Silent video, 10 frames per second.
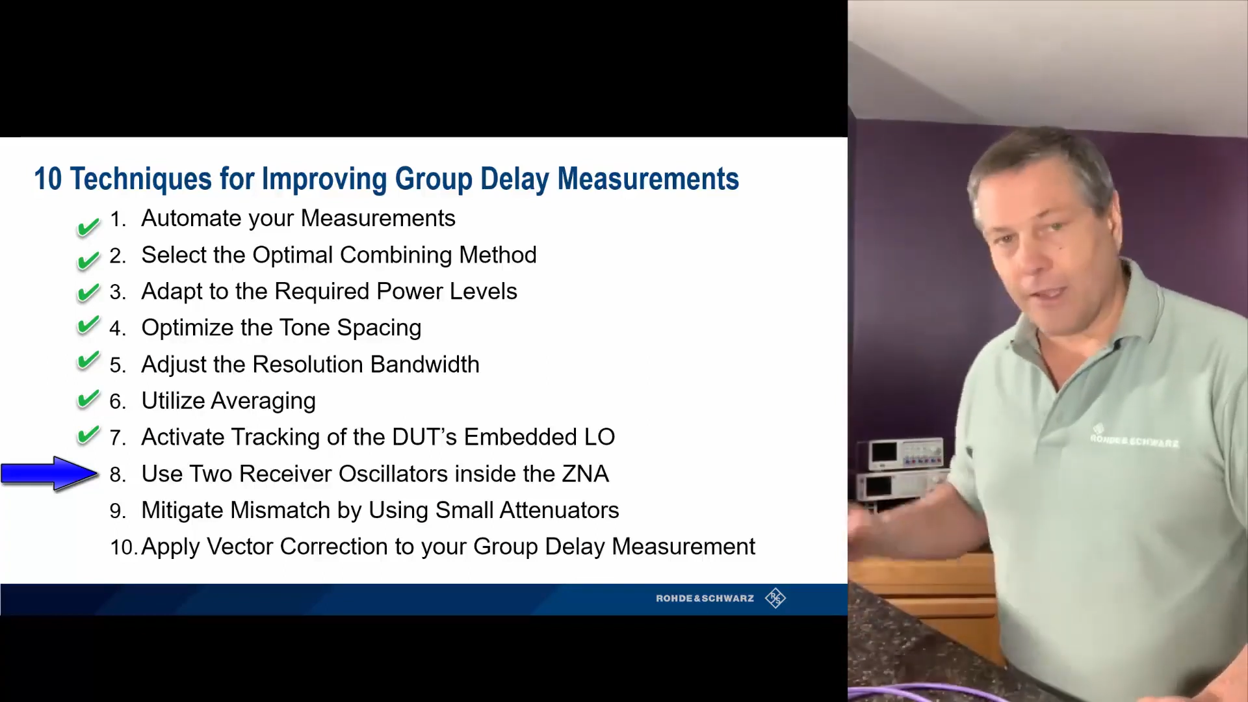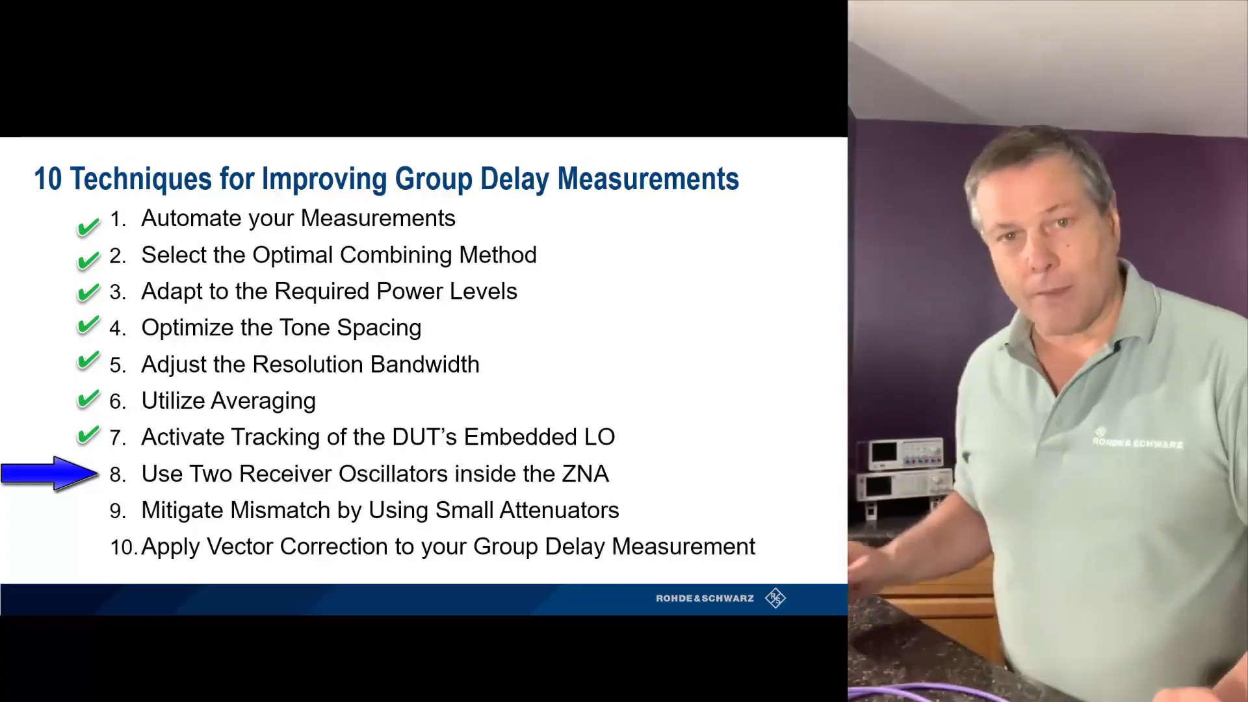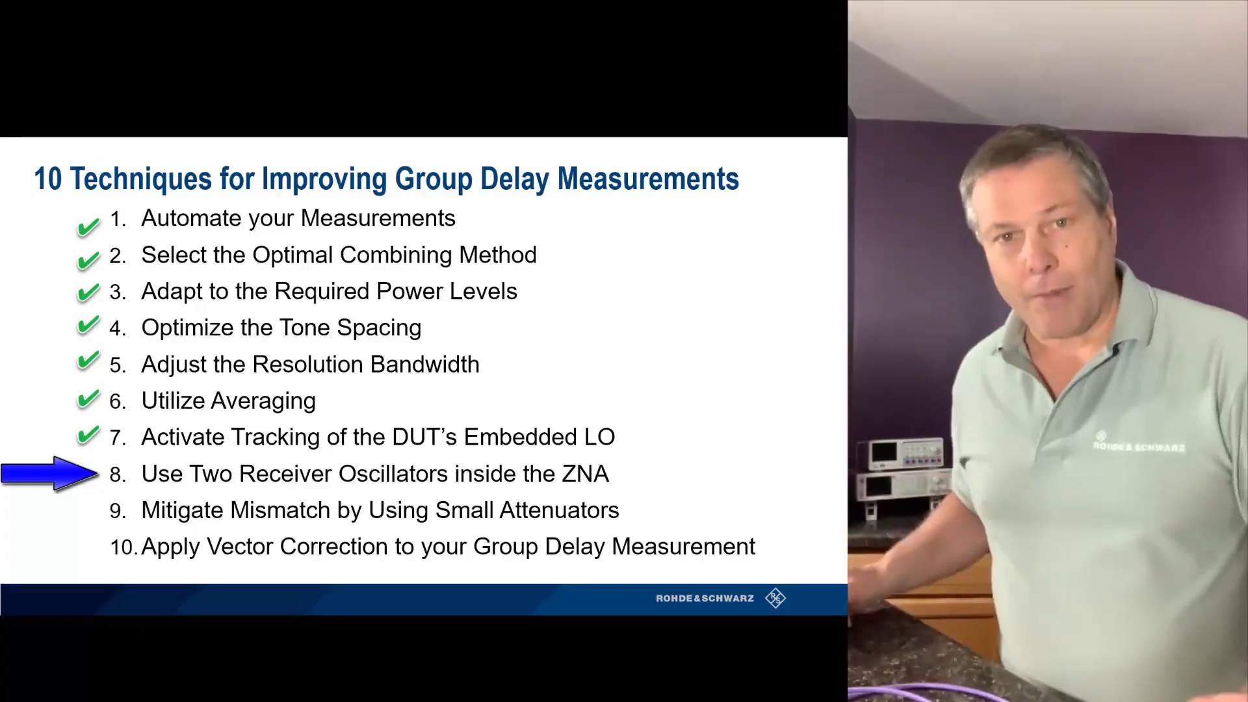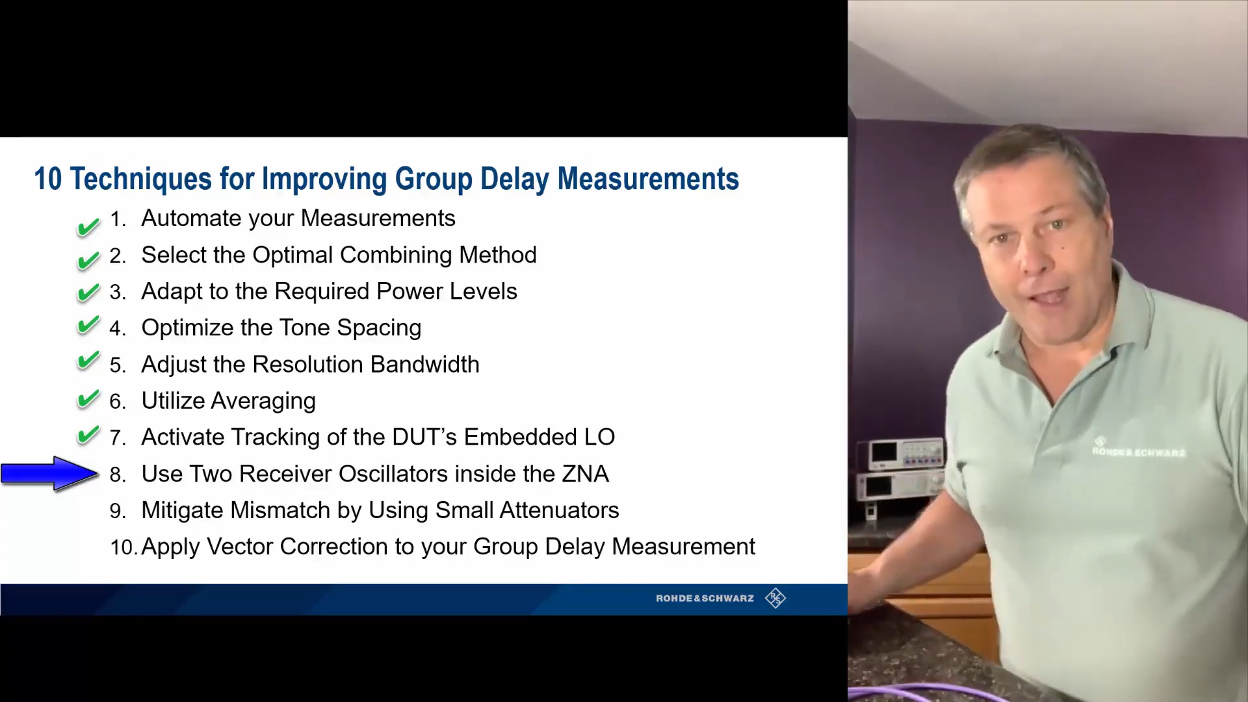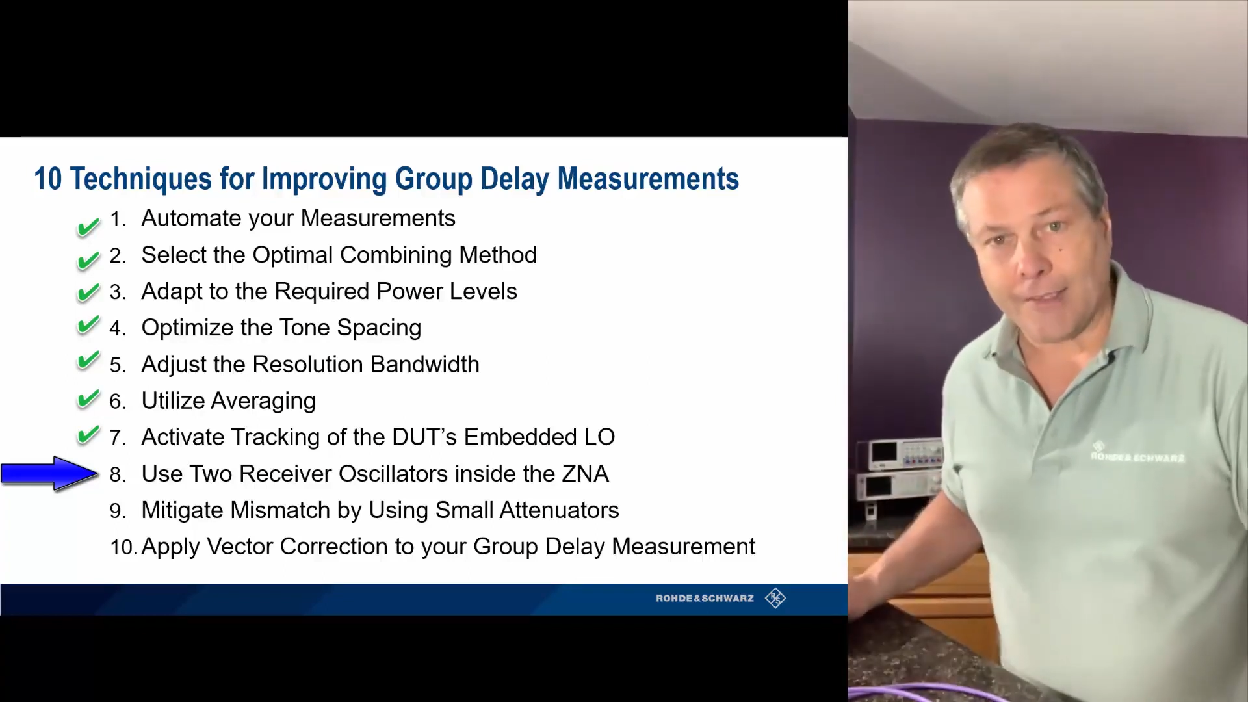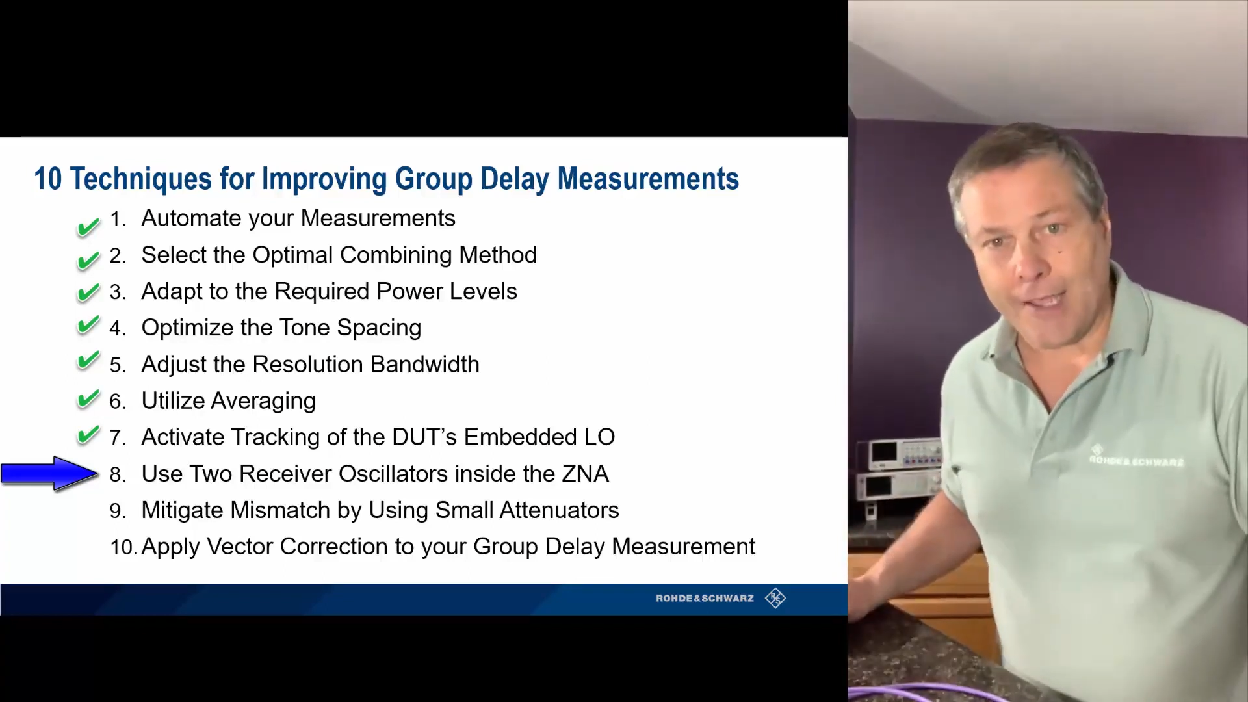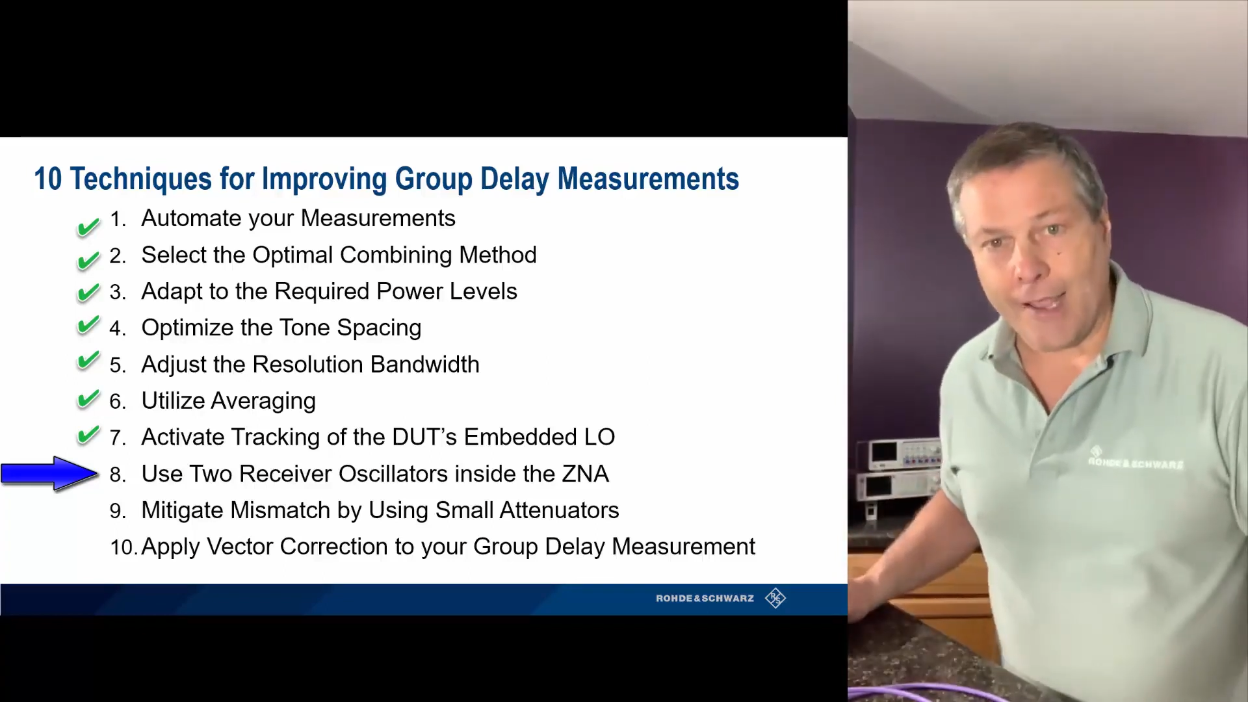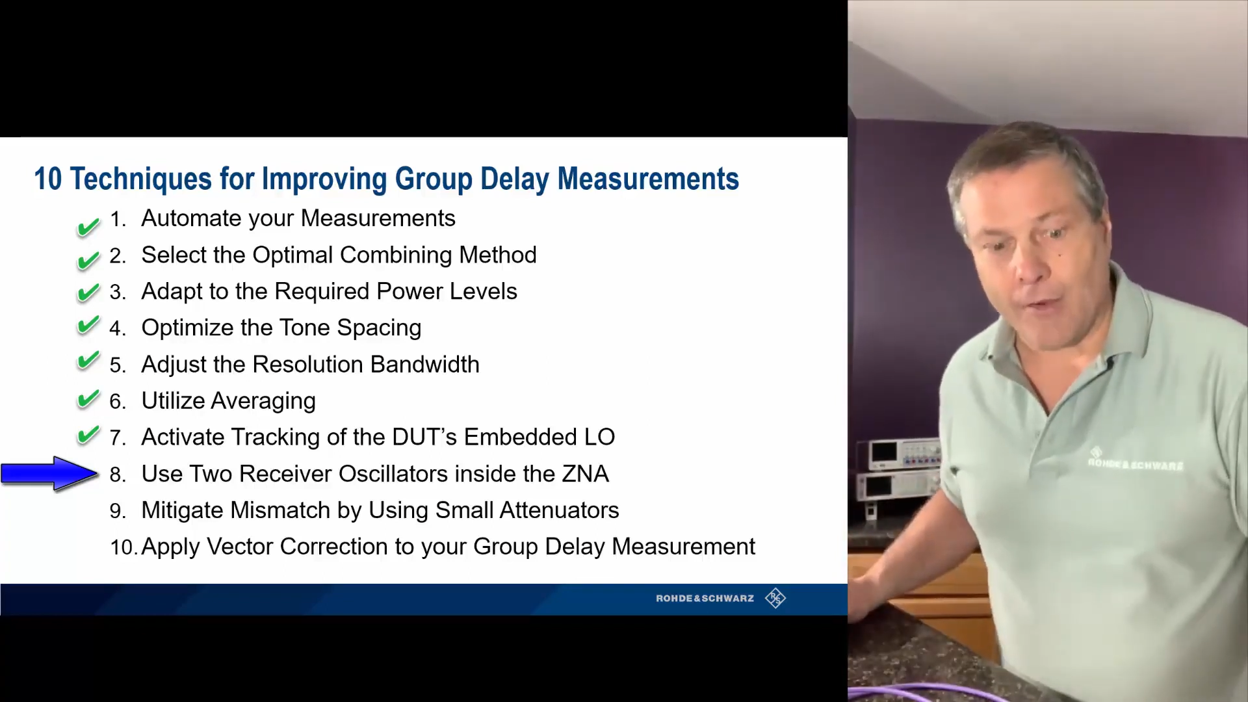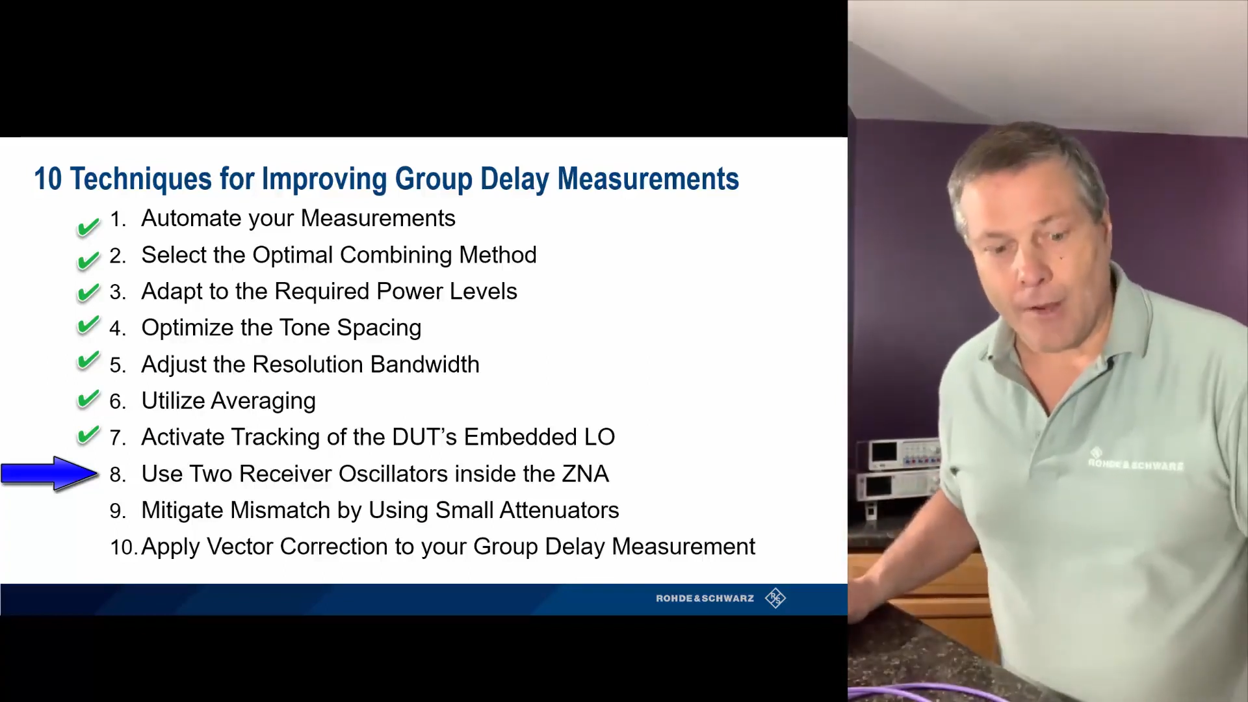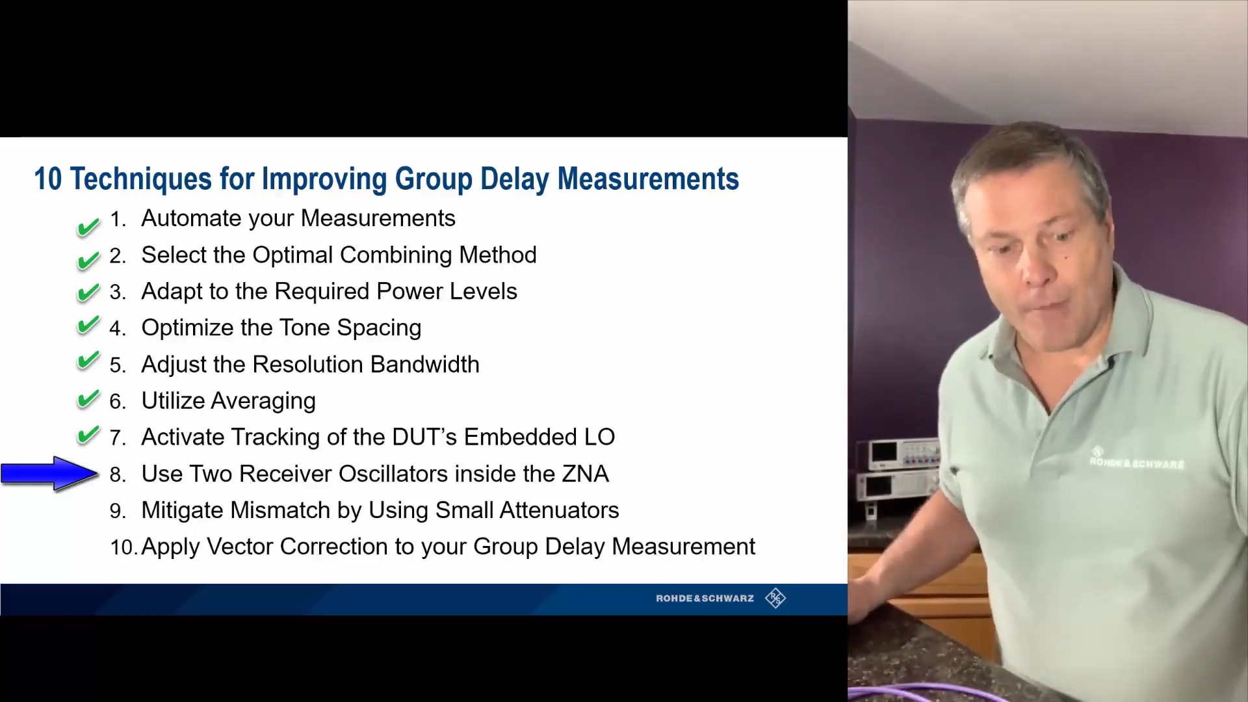at the block
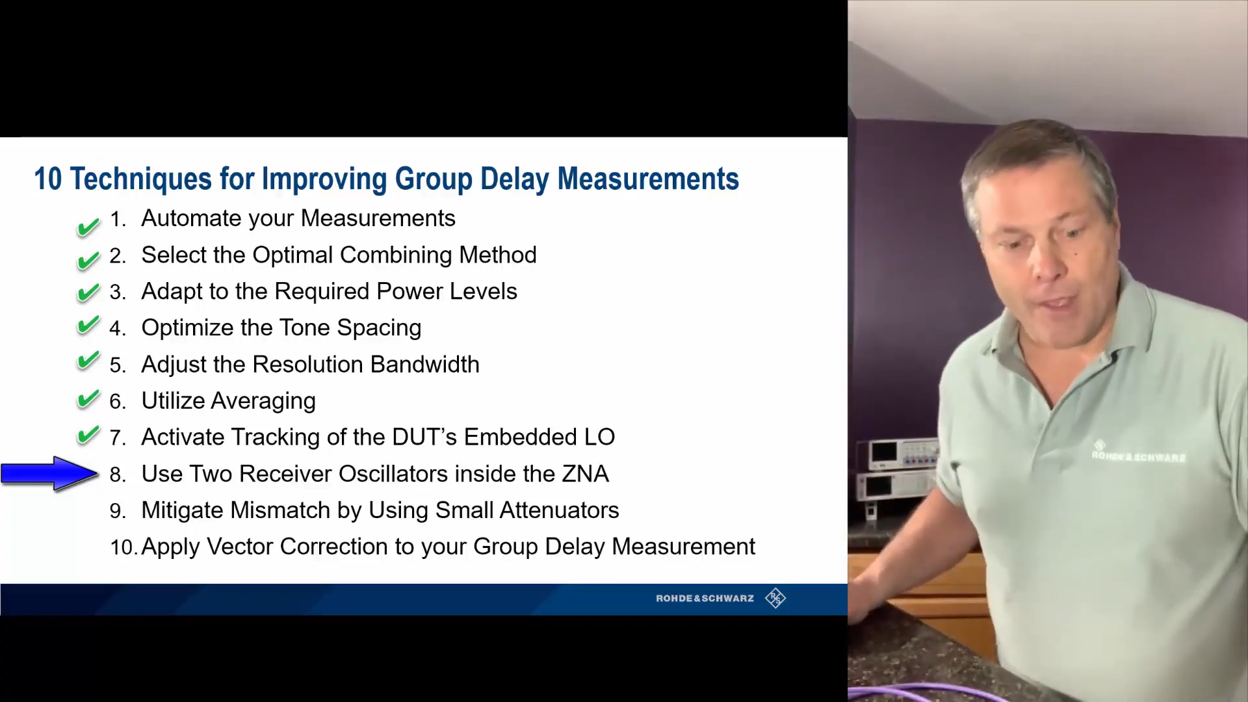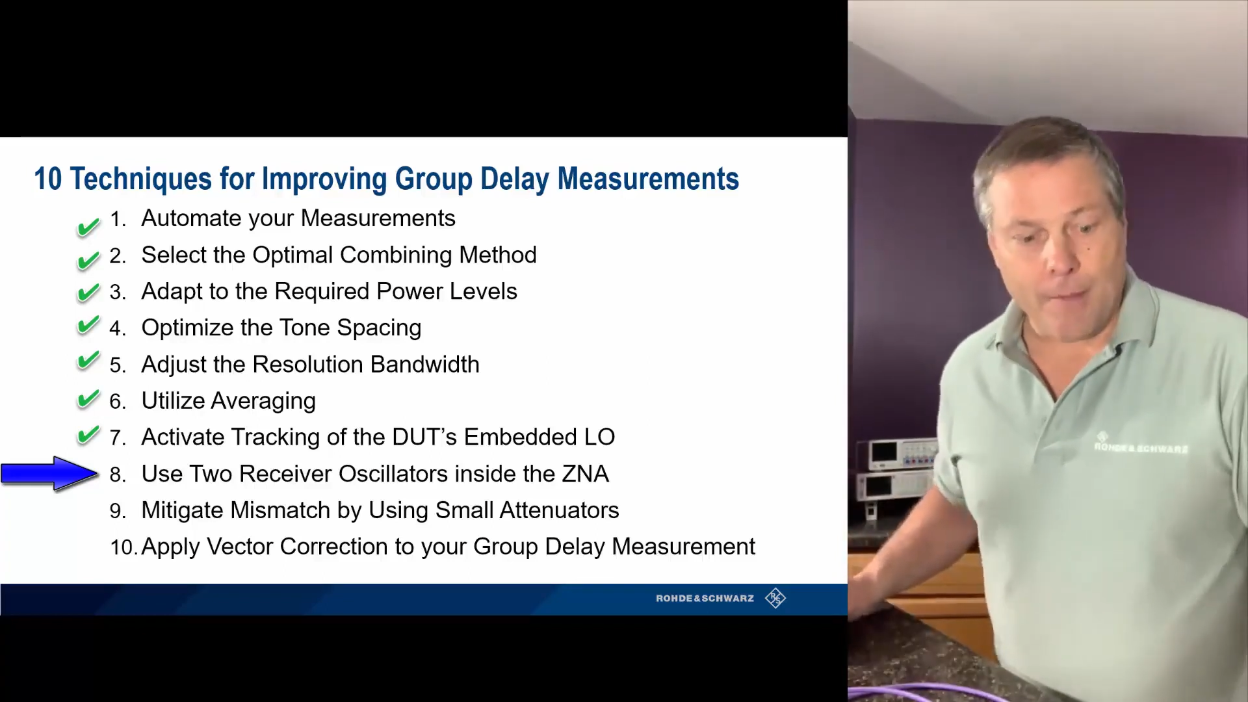diagram.